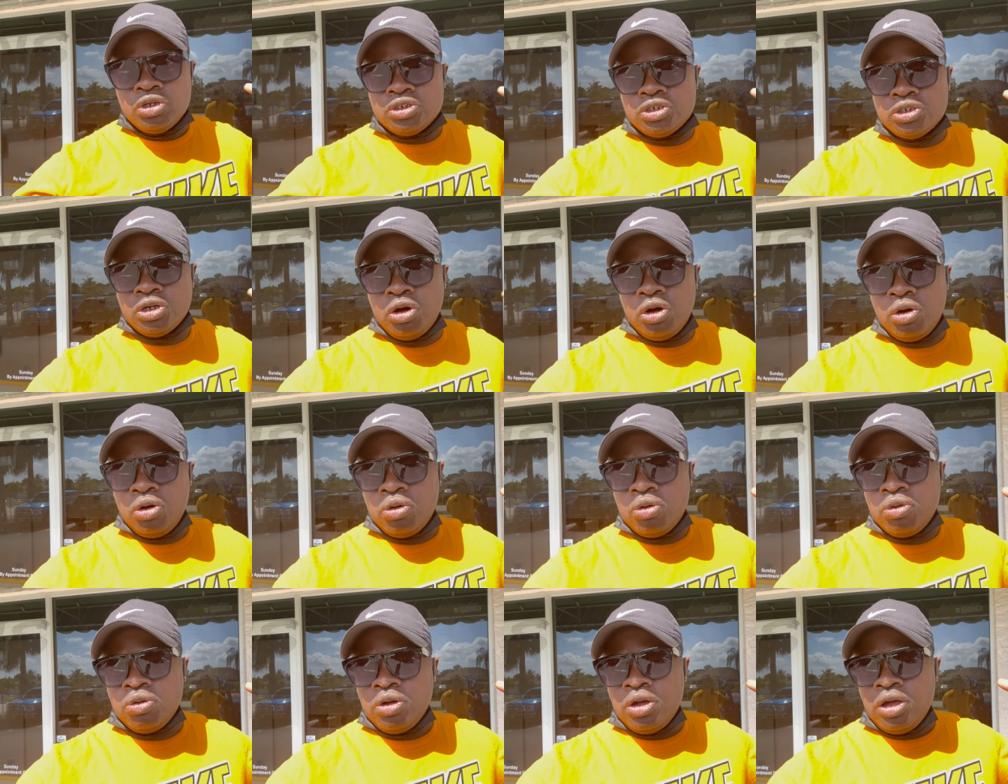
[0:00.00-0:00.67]

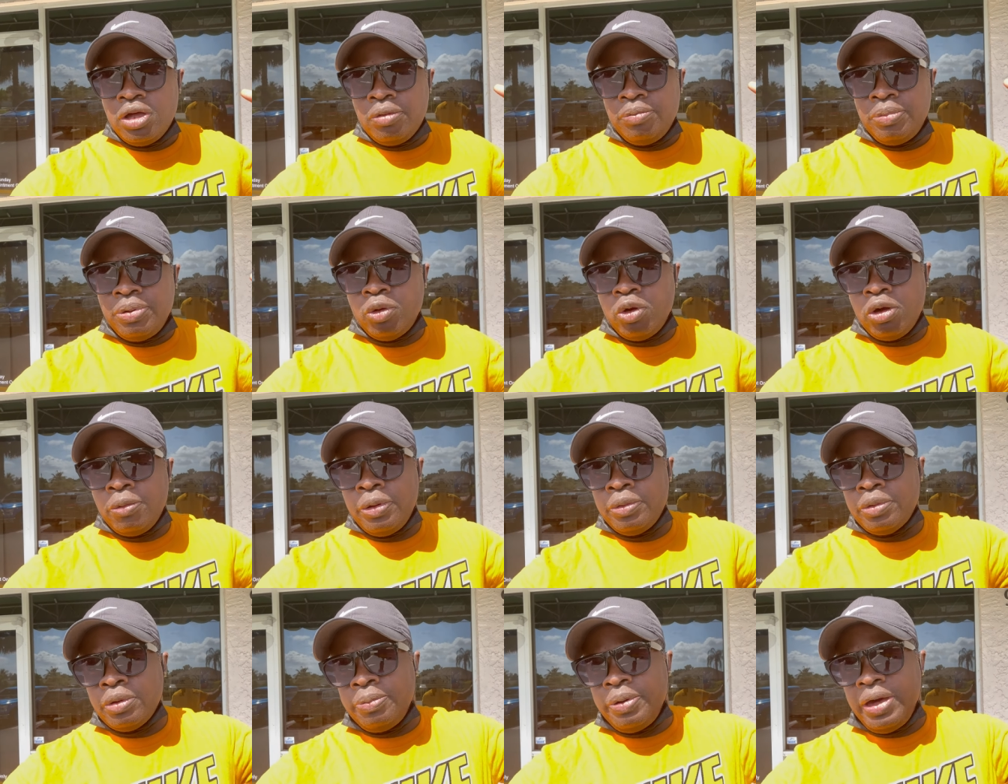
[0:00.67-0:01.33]
So when
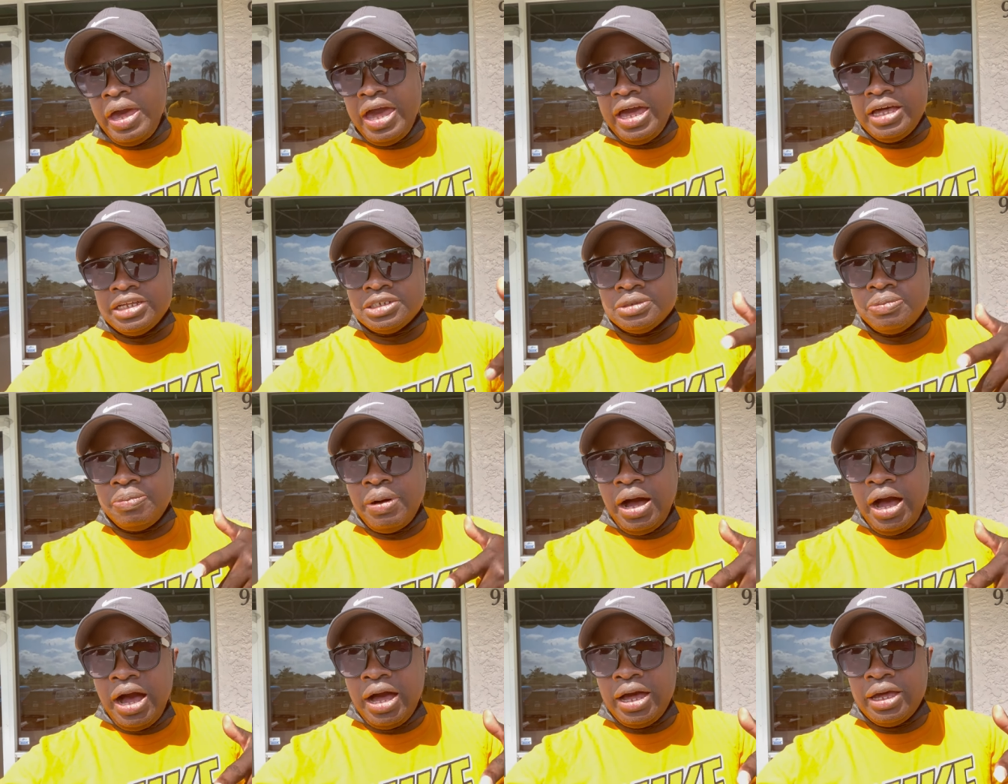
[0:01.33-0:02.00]
people pass
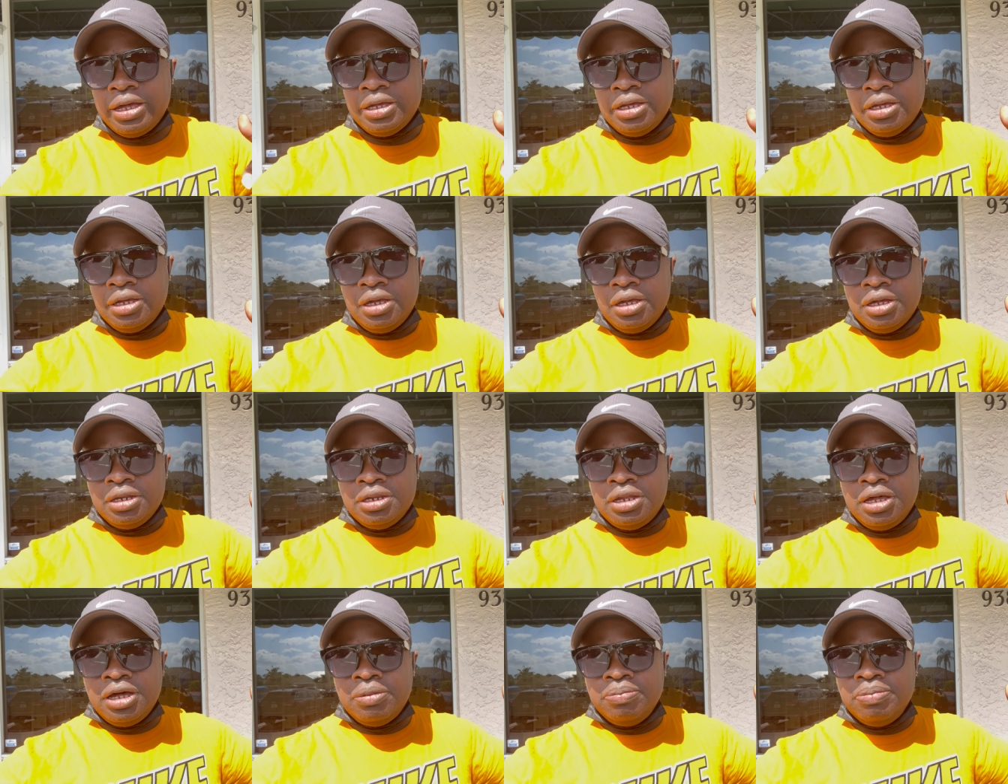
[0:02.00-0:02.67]
by,
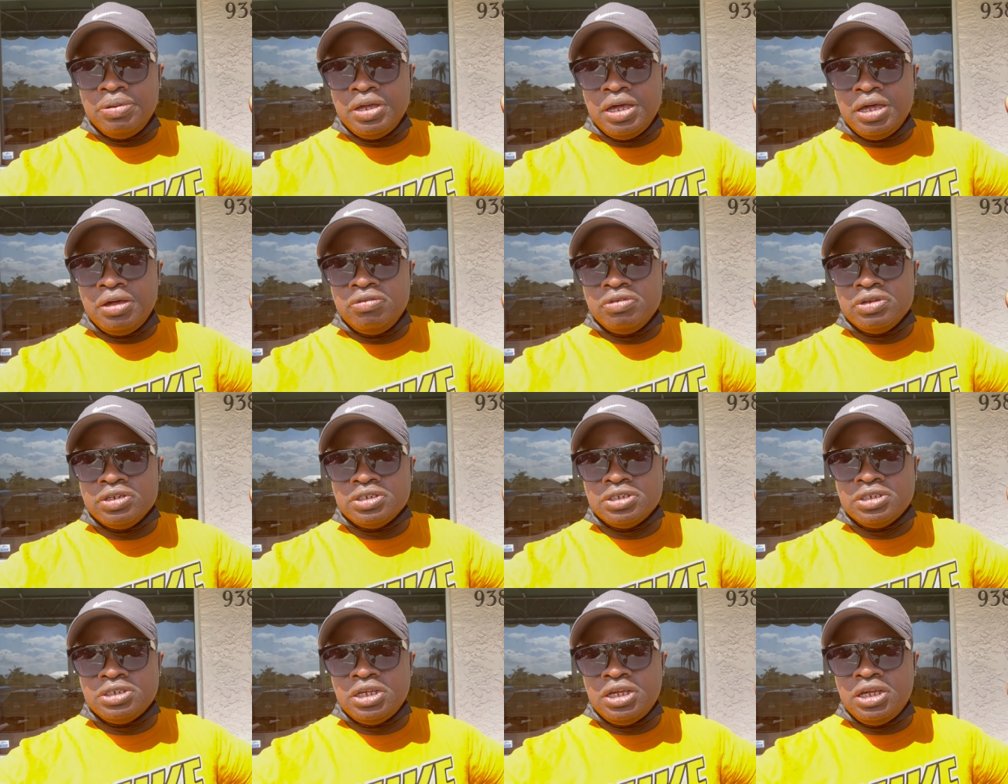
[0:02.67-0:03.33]
they'll be able to
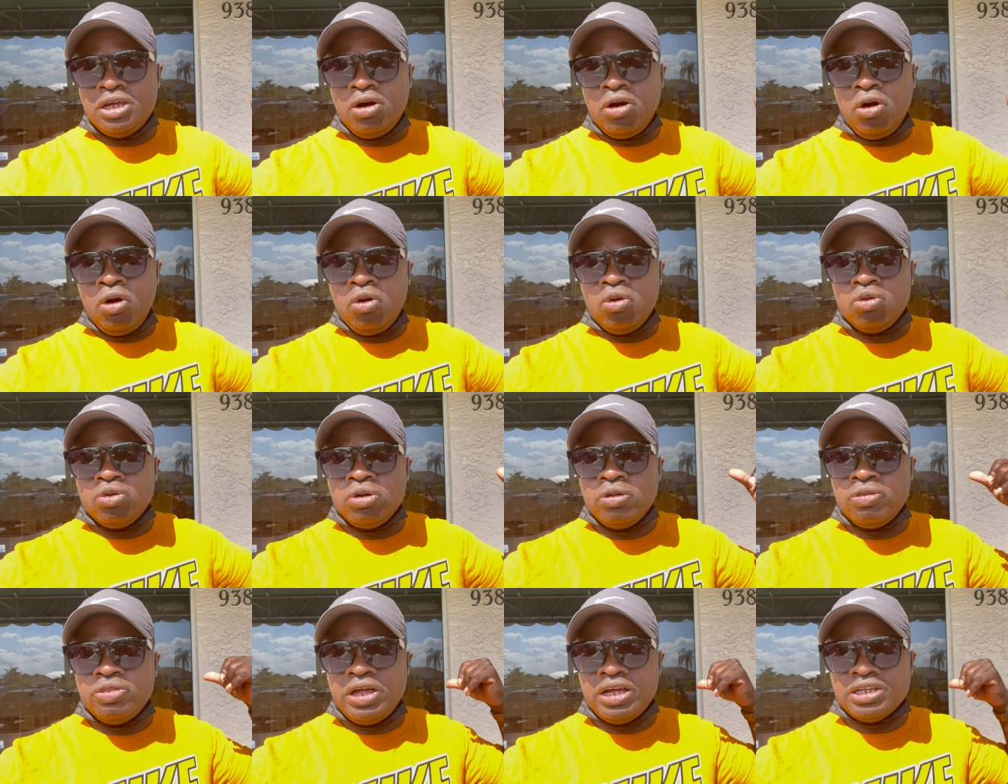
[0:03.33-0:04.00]
see, oh,
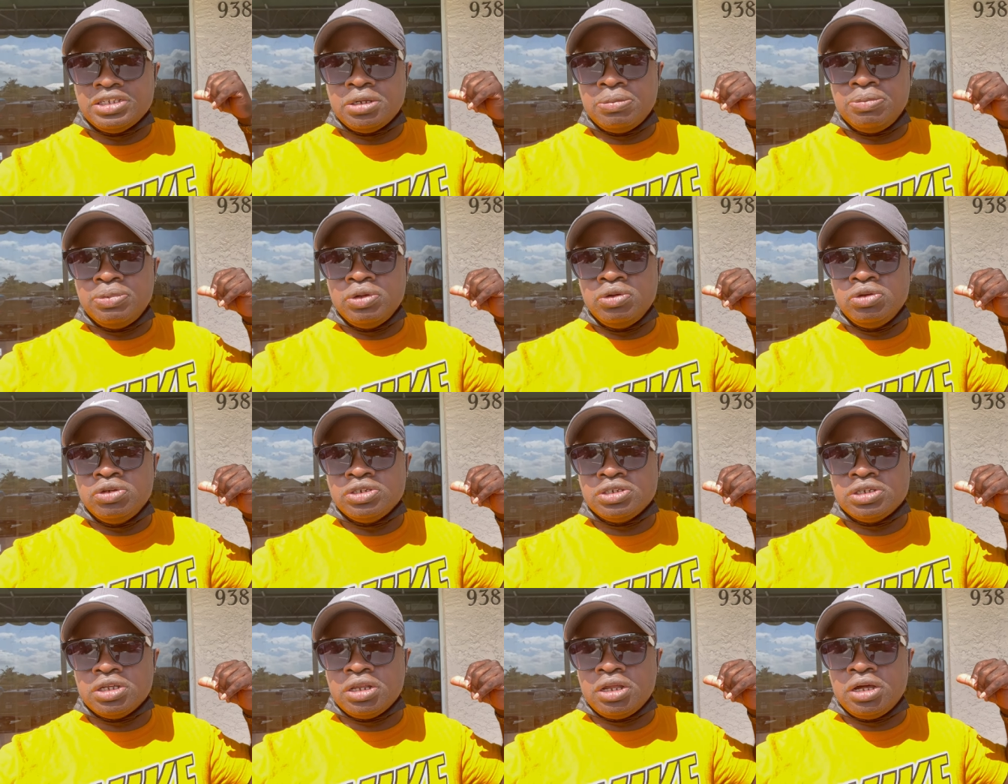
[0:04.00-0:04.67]
that's a beauty
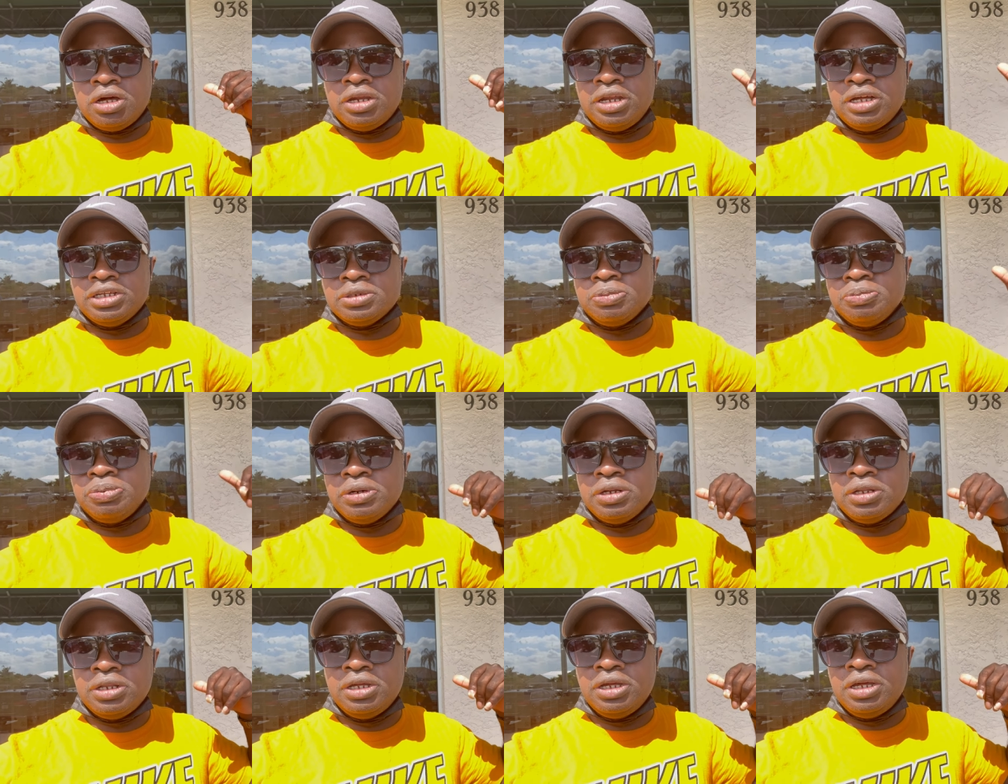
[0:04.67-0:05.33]
salon. Let's
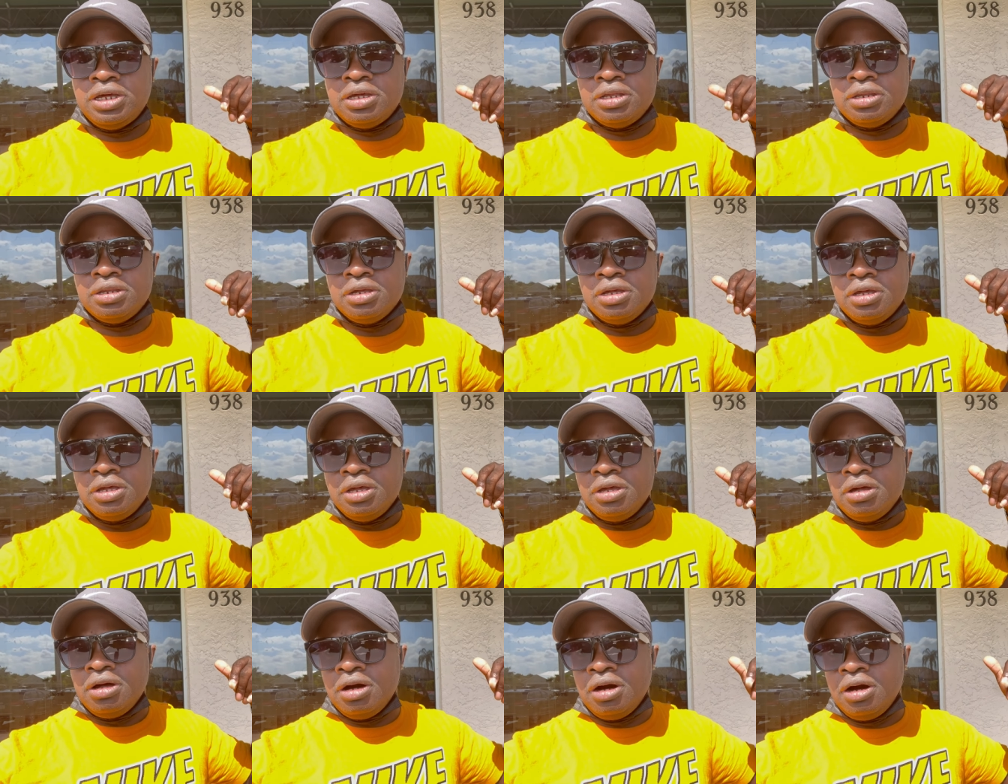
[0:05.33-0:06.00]
pull in.
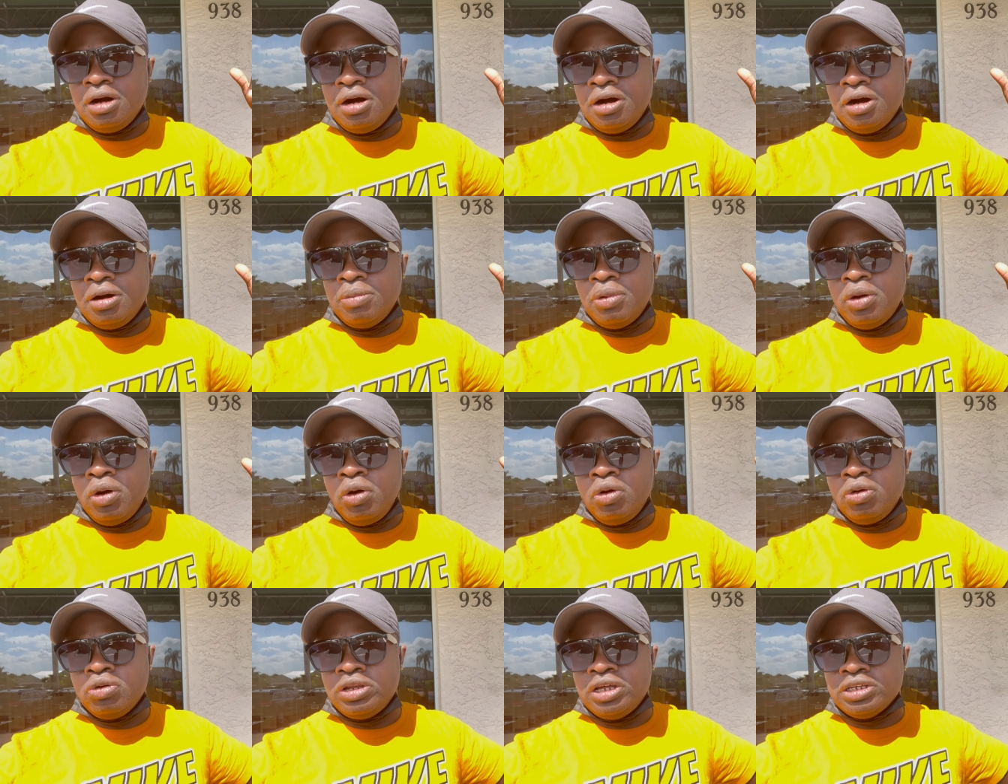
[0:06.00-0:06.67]

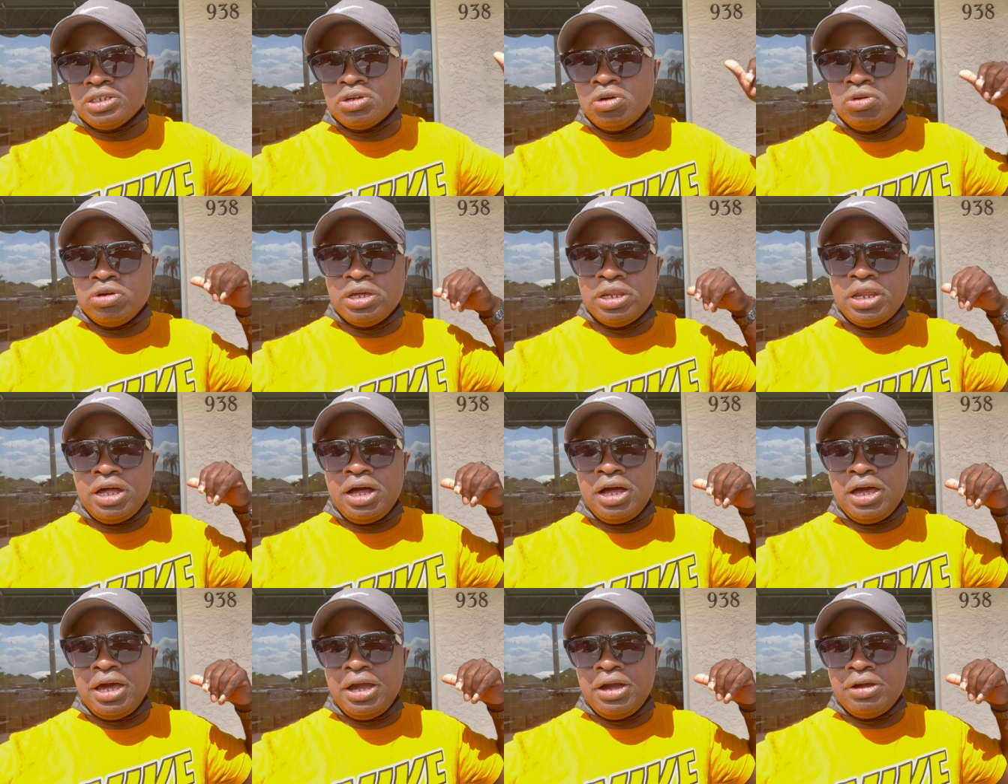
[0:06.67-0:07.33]
Oh, let's go get
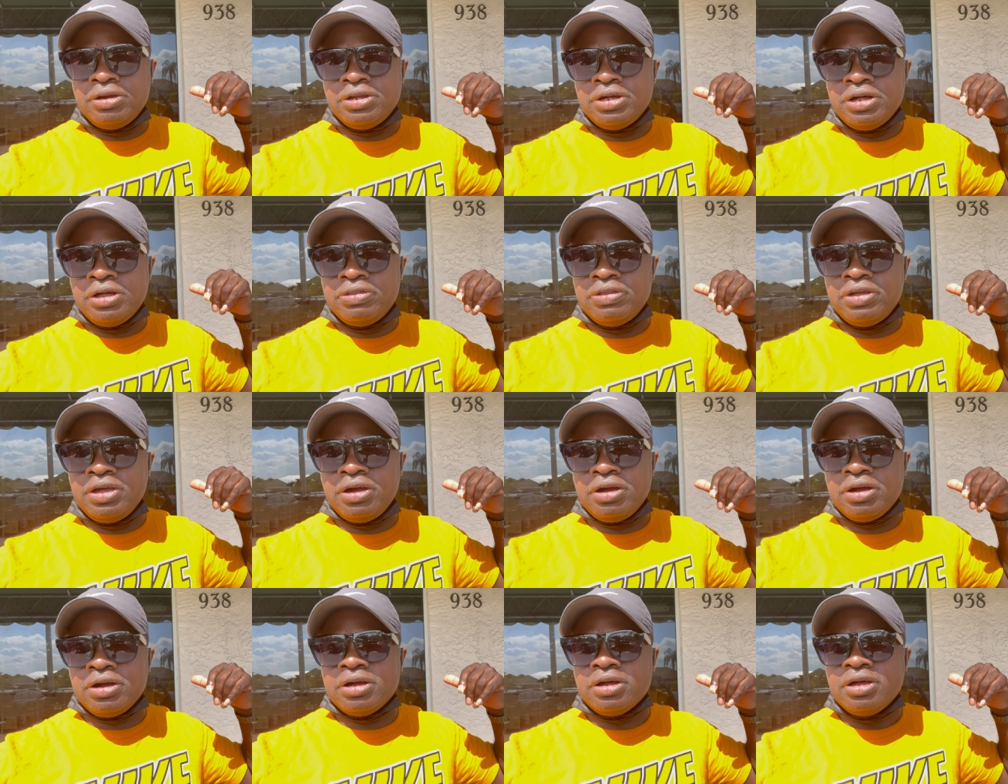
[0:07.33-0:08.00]
our hair done
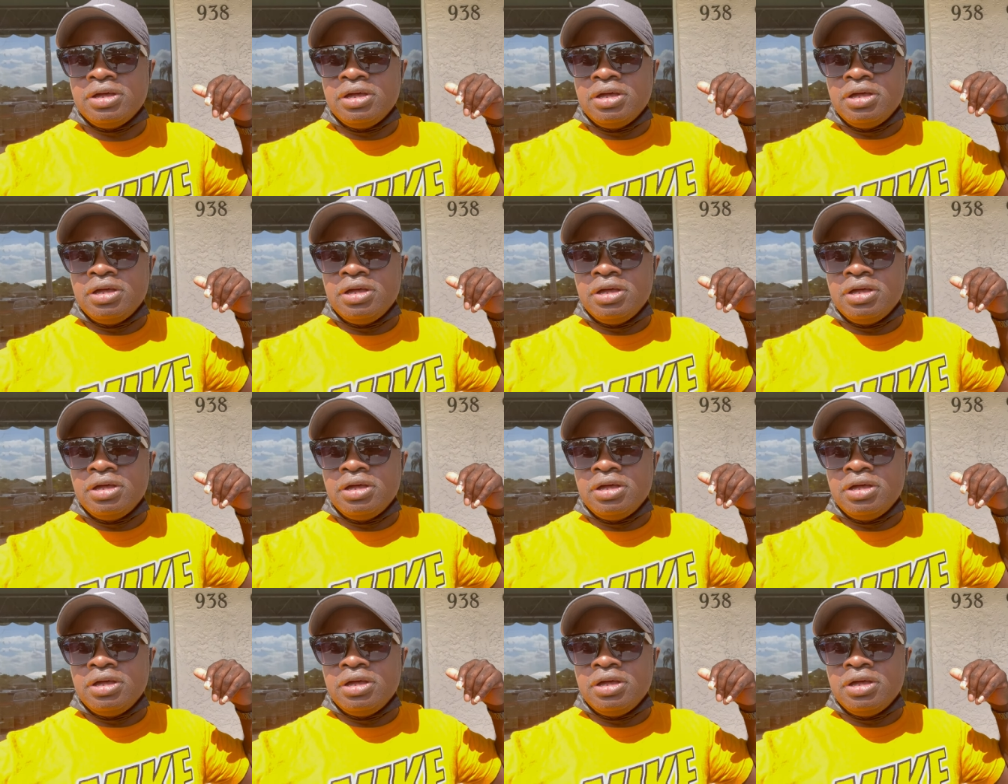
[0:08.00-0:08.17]
there.